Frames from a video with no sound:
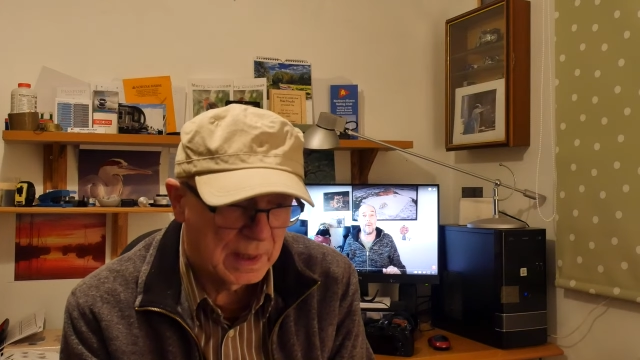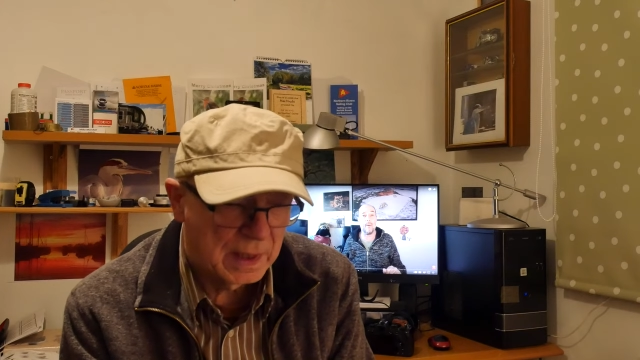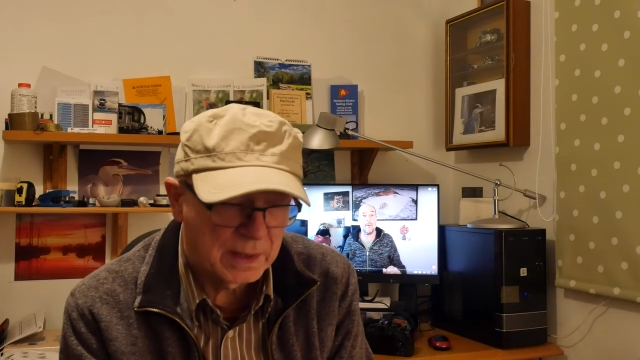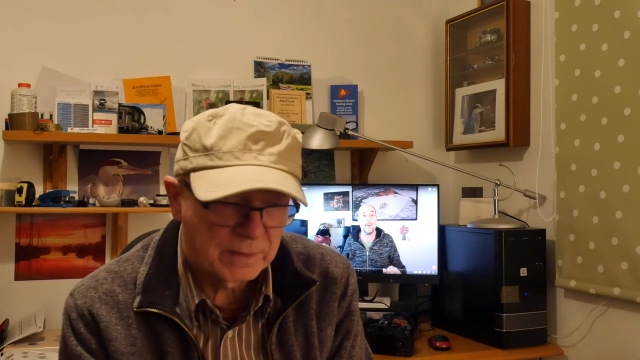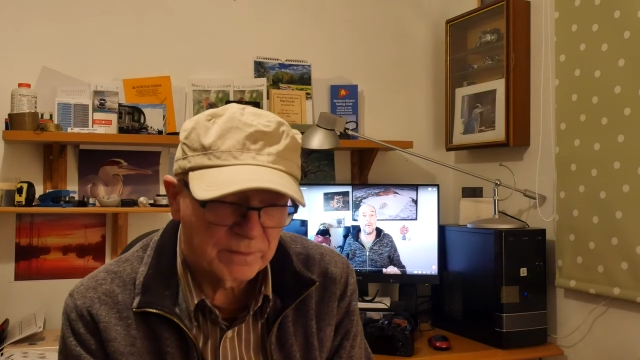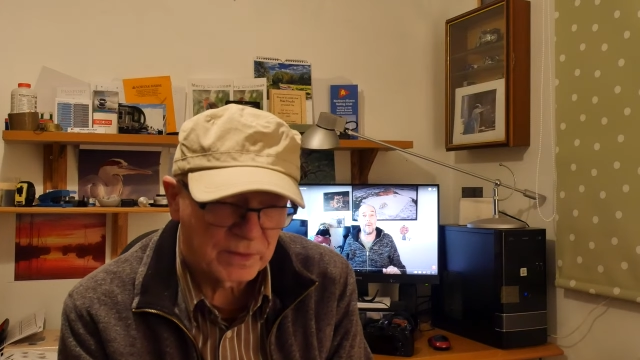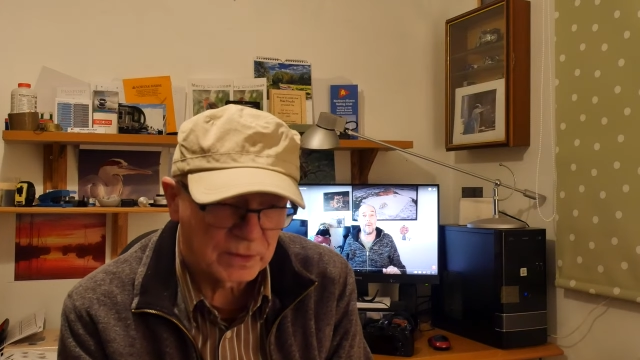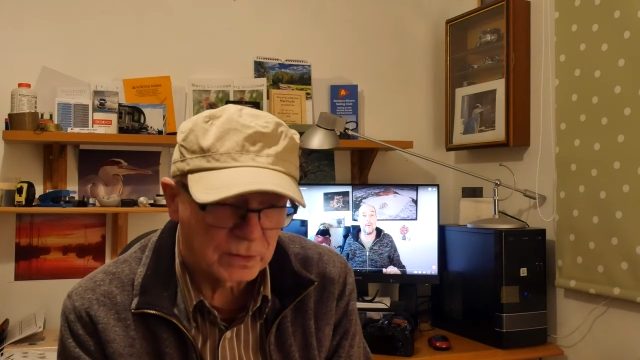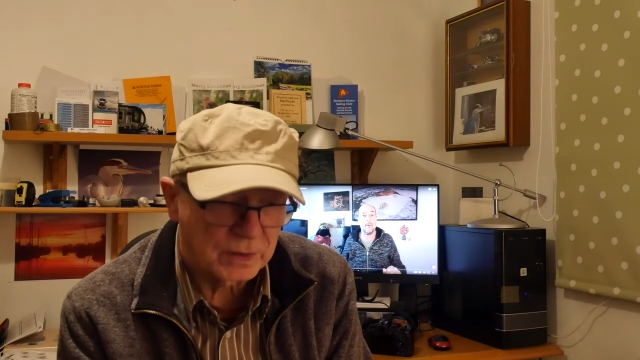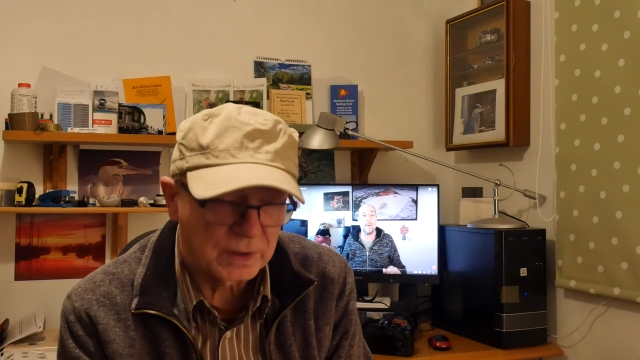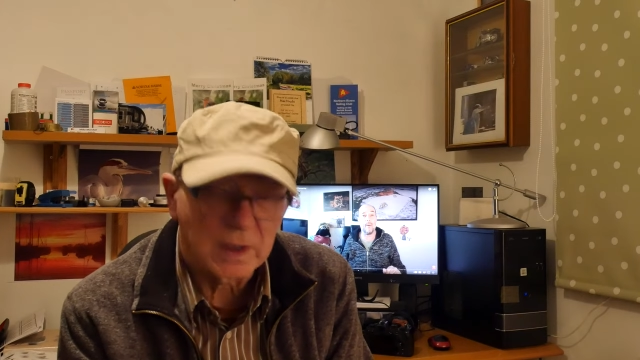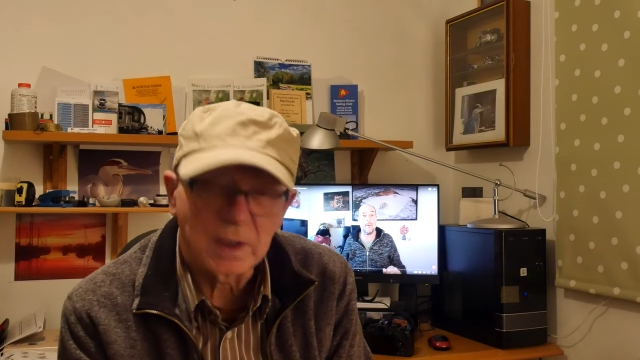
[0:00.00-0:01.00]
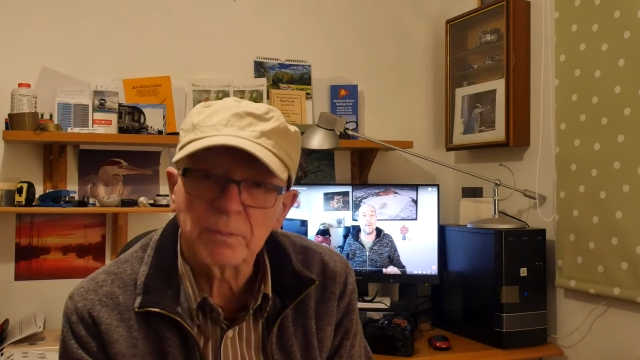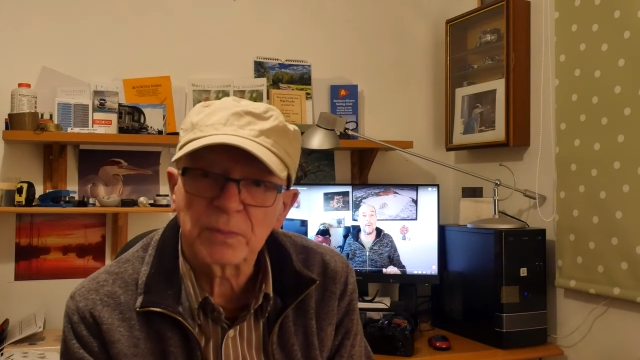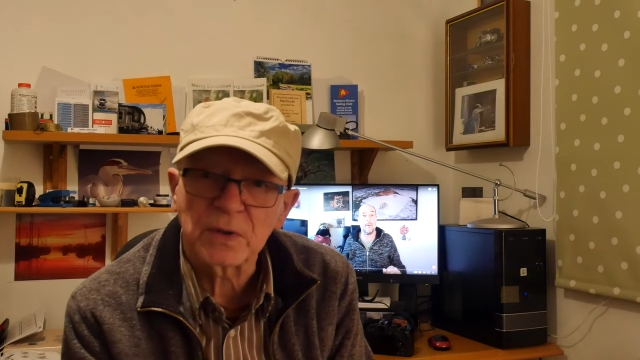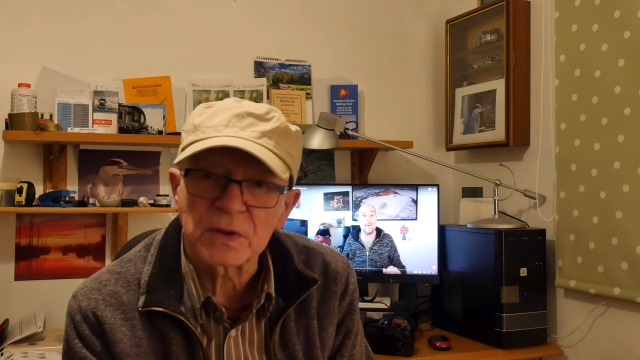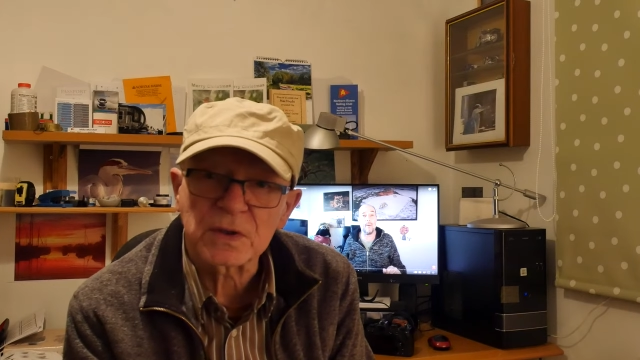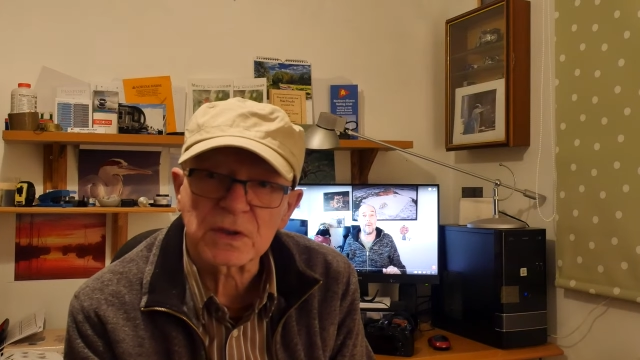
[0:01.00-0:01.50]
And if I got the
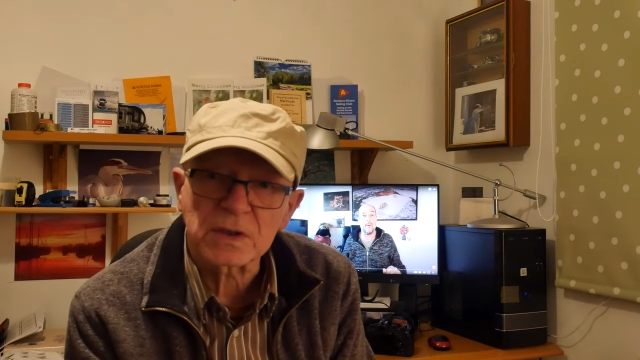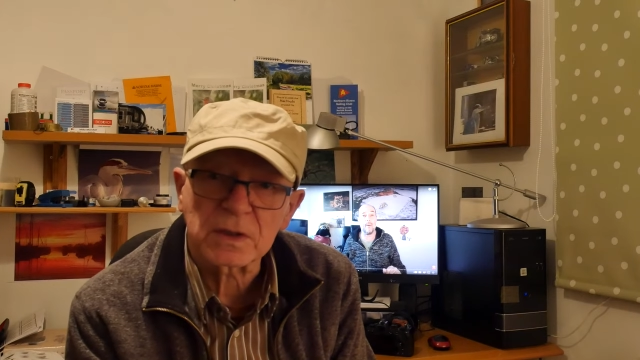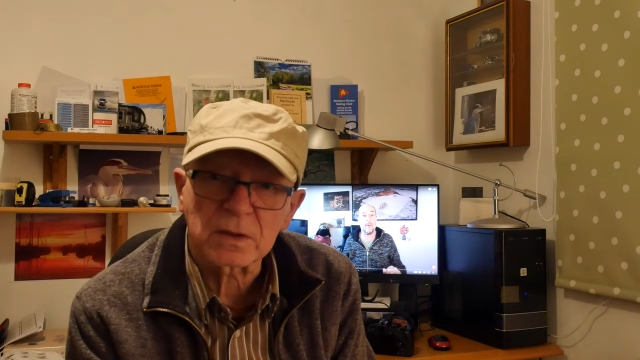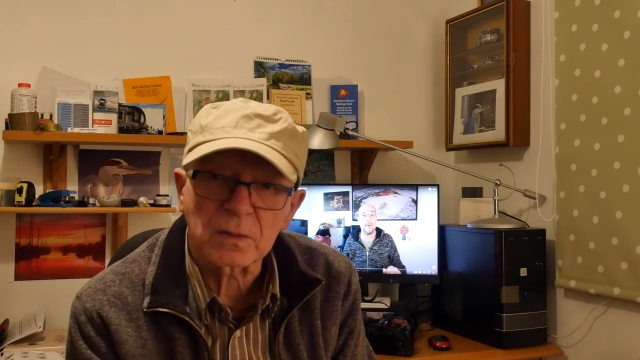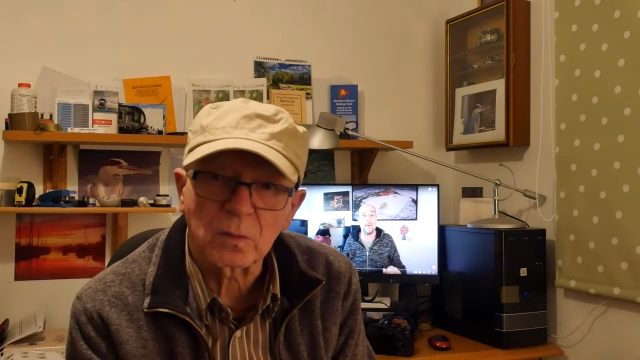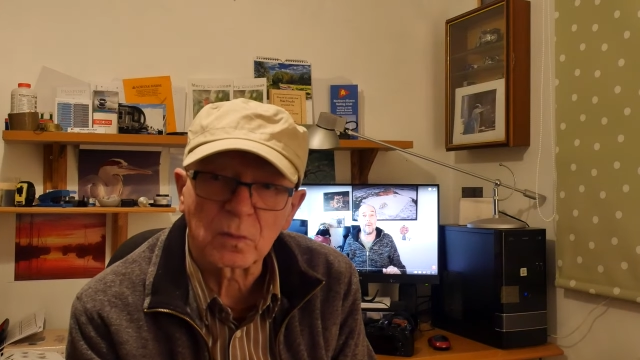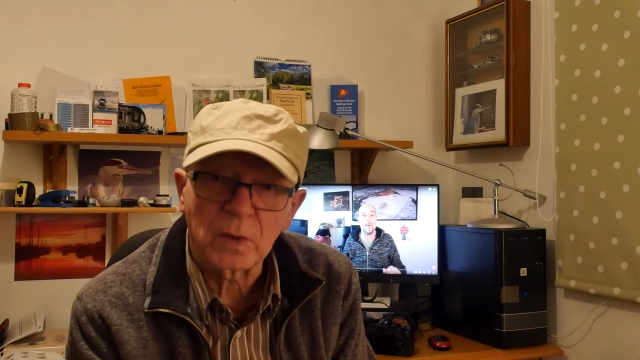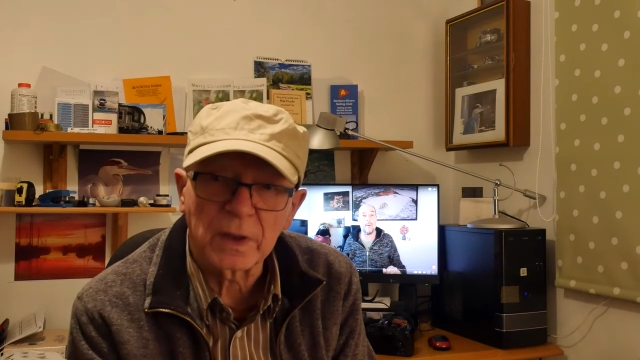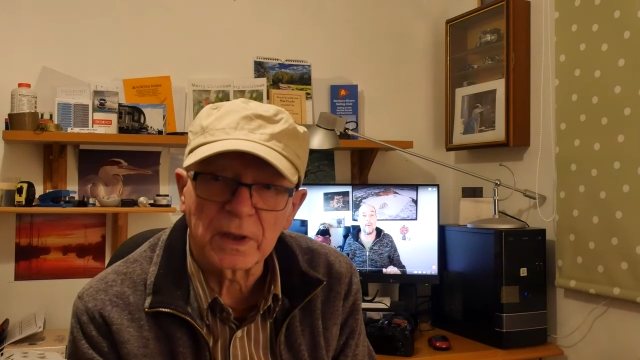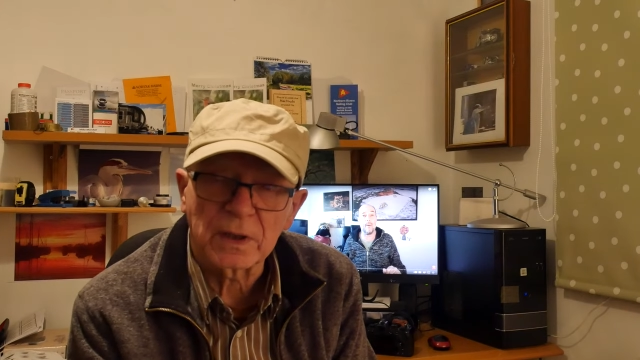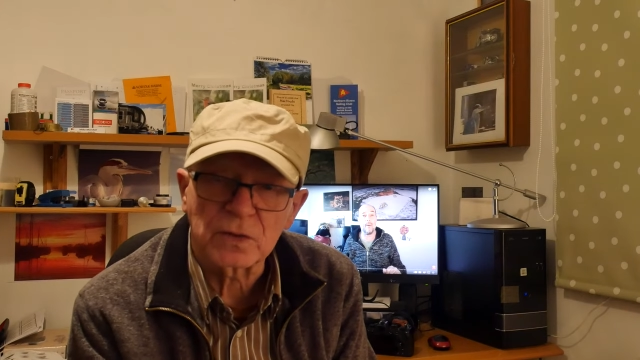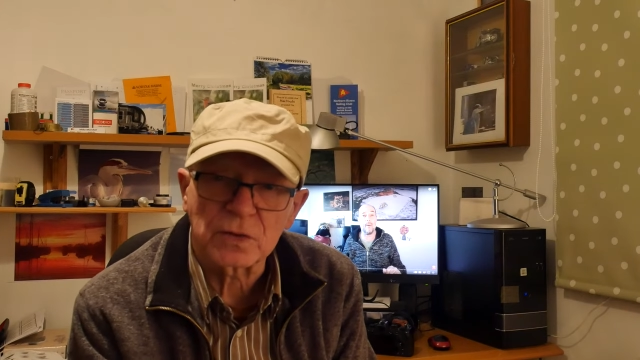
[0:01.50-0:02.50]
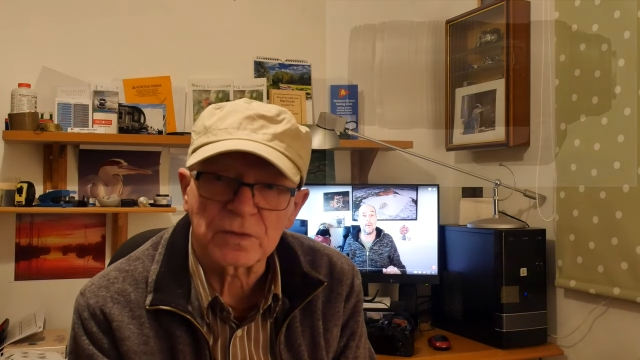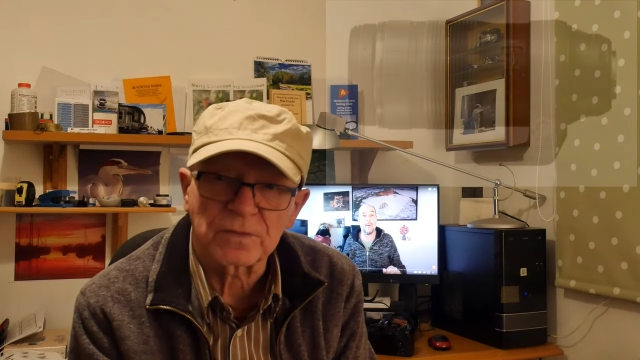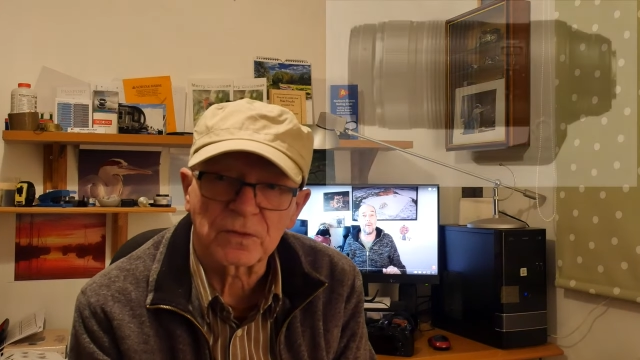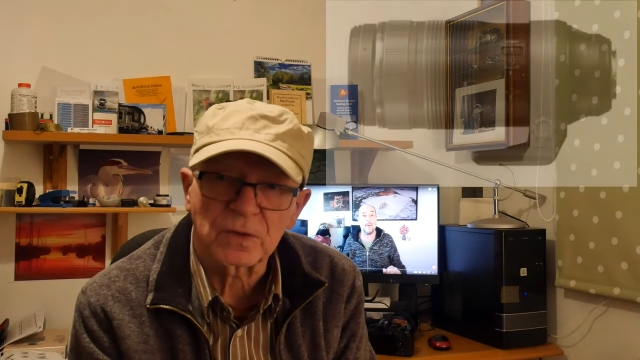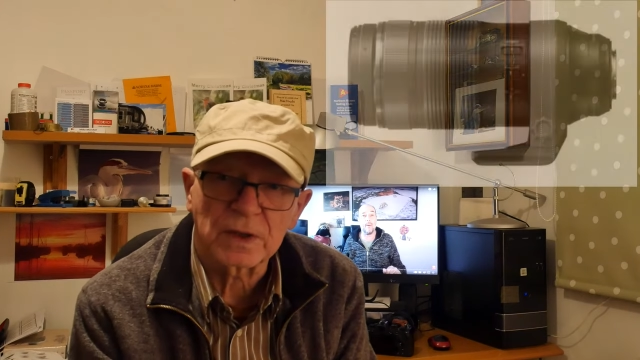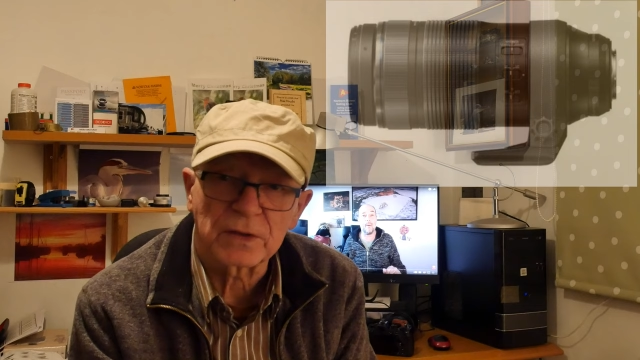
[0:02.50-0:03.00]
Olympus 100 to
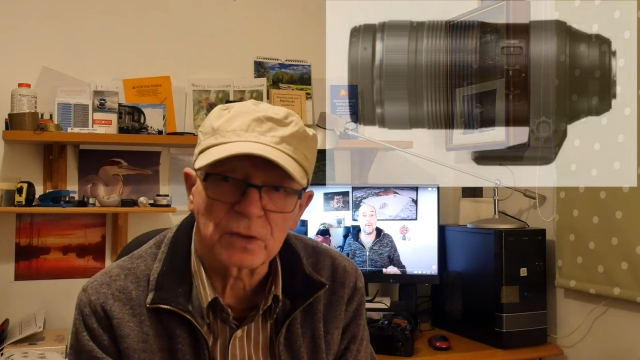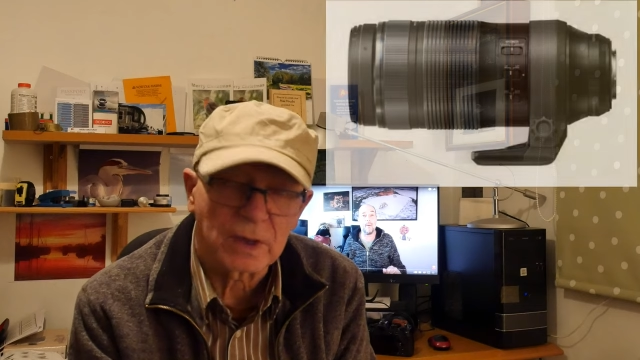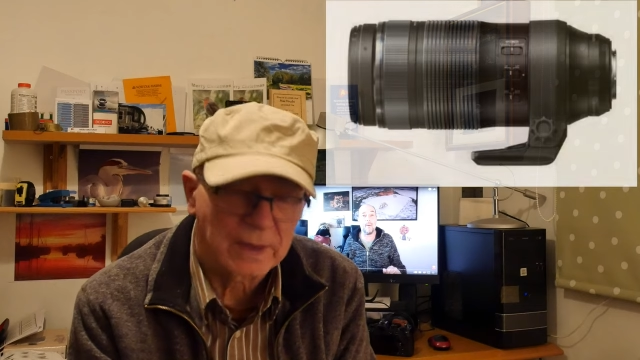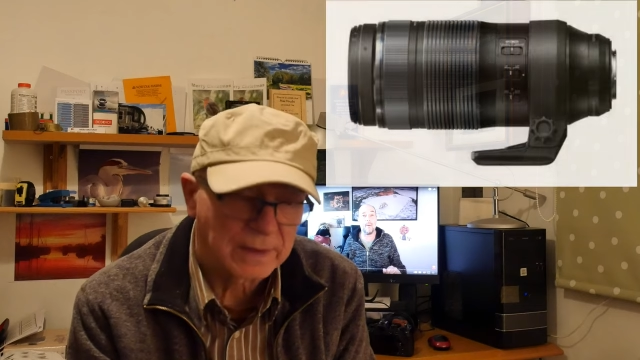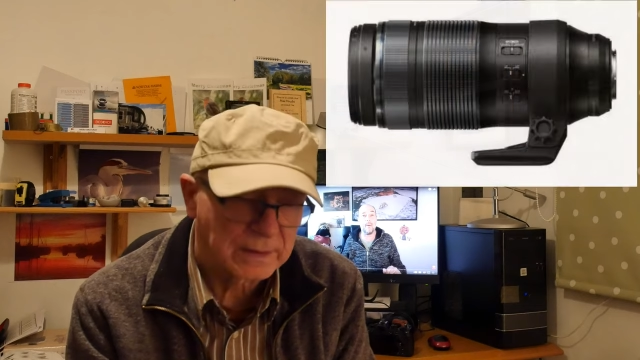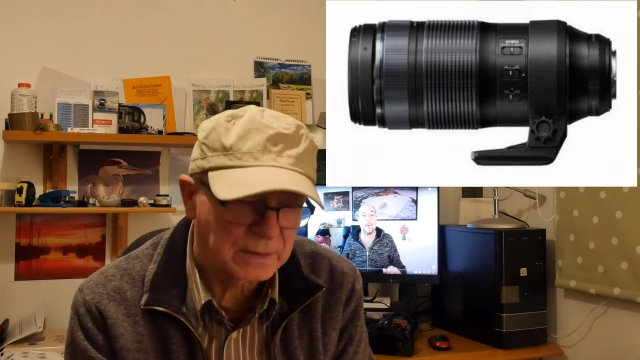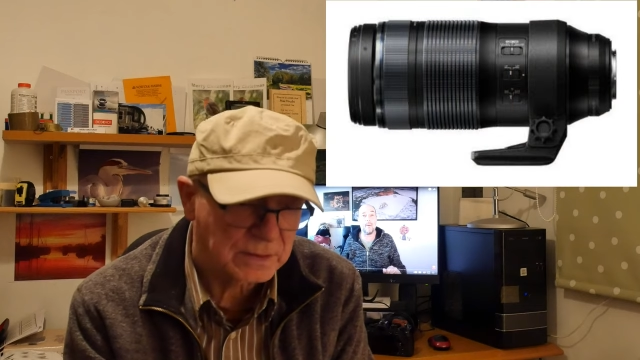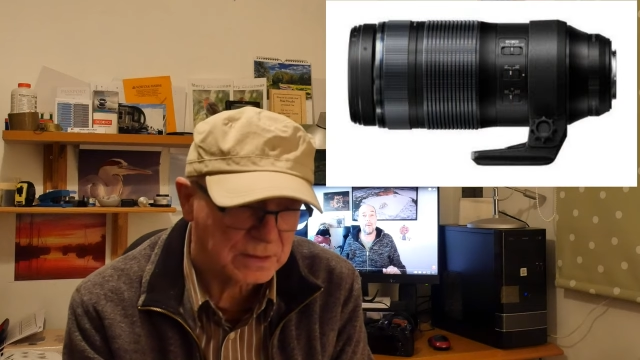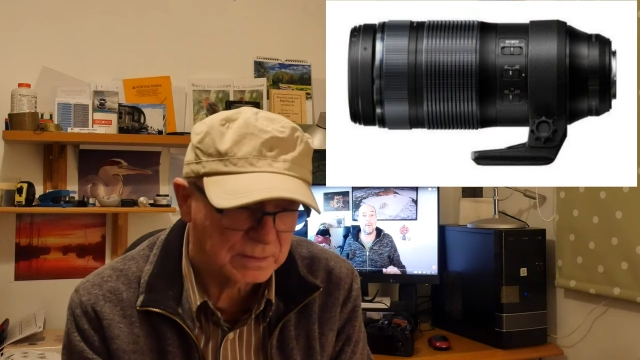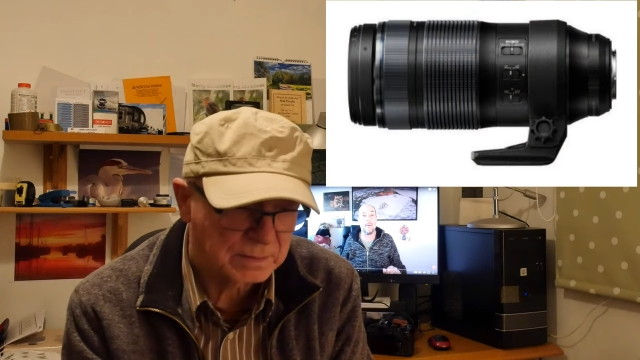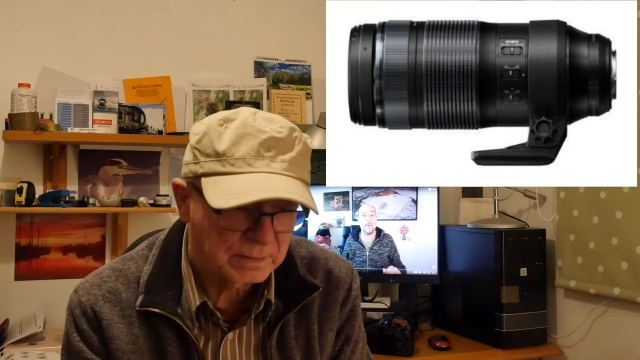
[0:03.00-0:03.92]
400 lens,